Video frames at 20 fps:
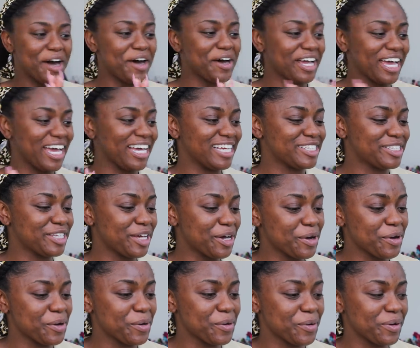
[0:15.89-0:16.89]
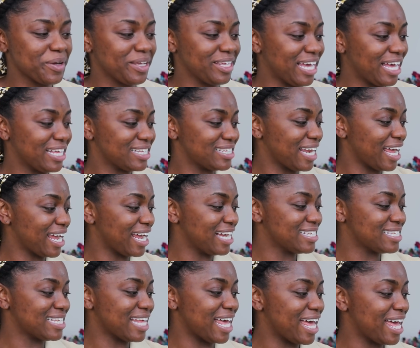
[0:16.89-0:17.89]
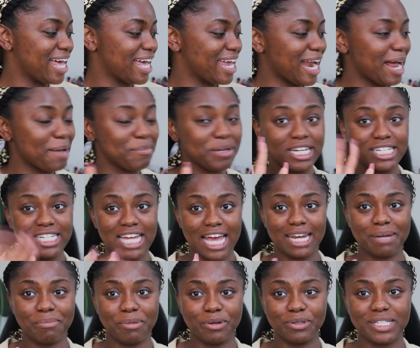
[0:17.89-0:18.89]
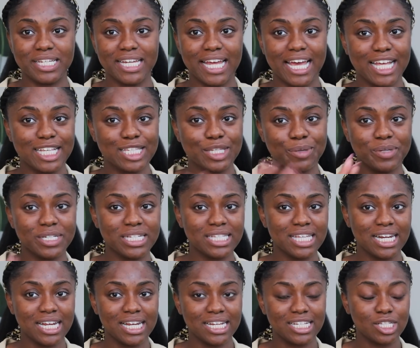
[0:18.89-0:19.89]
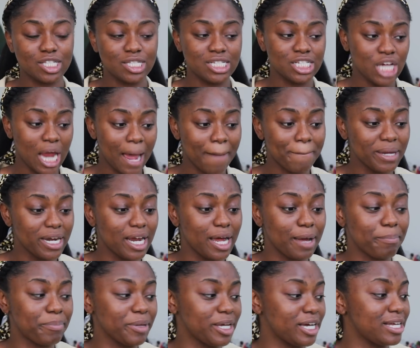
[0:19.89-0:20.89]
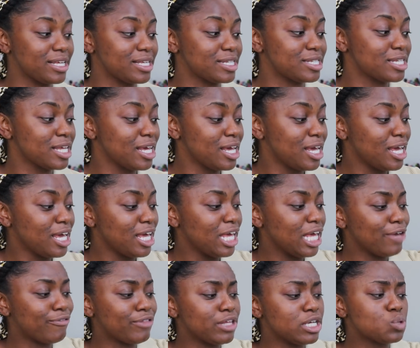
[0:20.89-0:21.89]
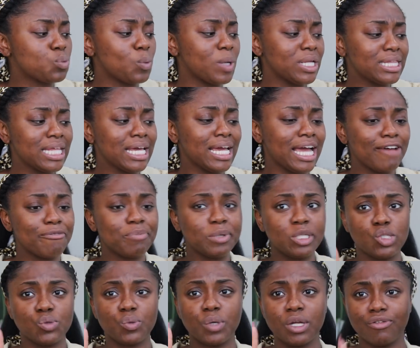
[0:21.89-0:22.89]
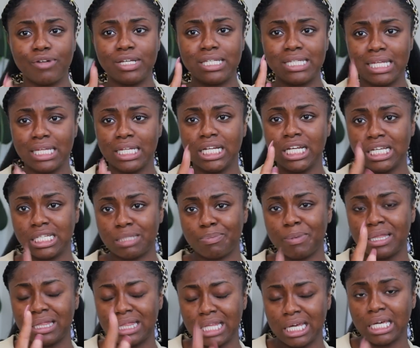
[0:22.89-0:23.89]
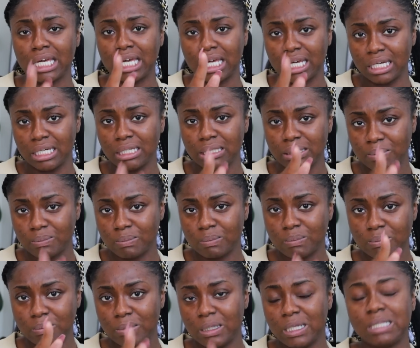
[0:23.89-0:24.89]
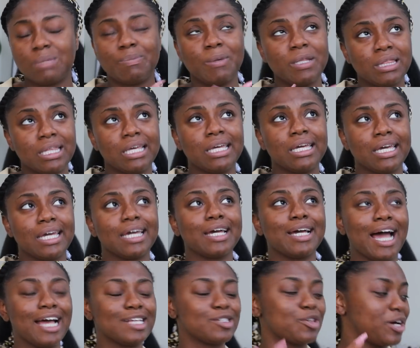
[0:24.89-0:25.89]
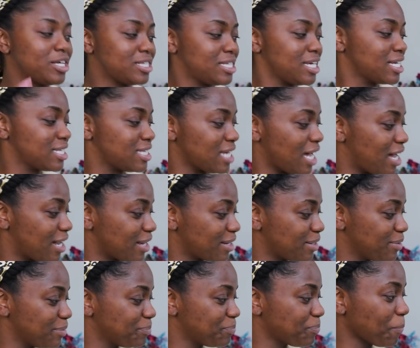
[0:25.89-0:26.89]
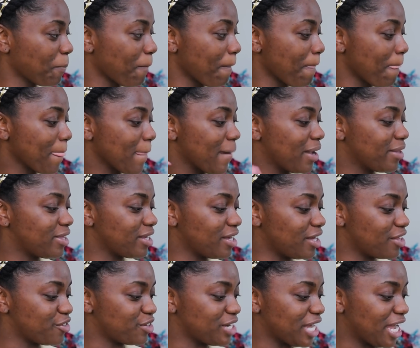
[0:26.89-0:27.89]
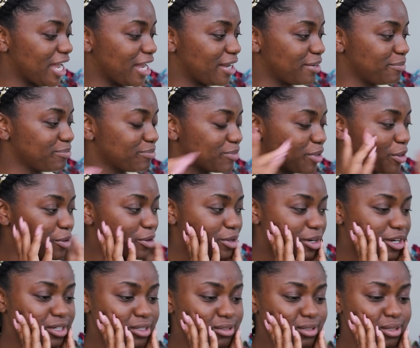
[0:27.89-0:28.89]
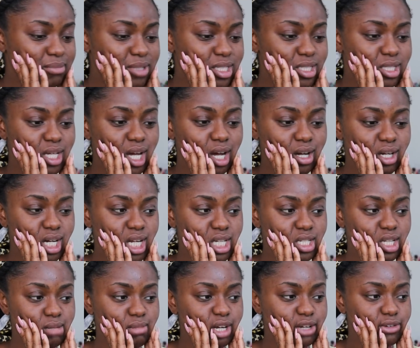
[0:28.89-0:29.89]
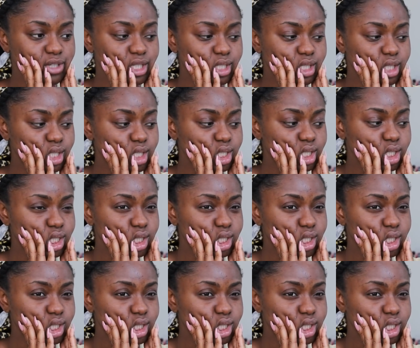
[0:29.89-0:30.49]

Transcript: Okay, so yes, like I said, I'm in a chatty mood today, so we're just gonna chop it up because if there's one thing I've been doing recently, it's been thinking. It's been thinking. I saw a TikTok the other day. Hold on, let me see. How can I start my face?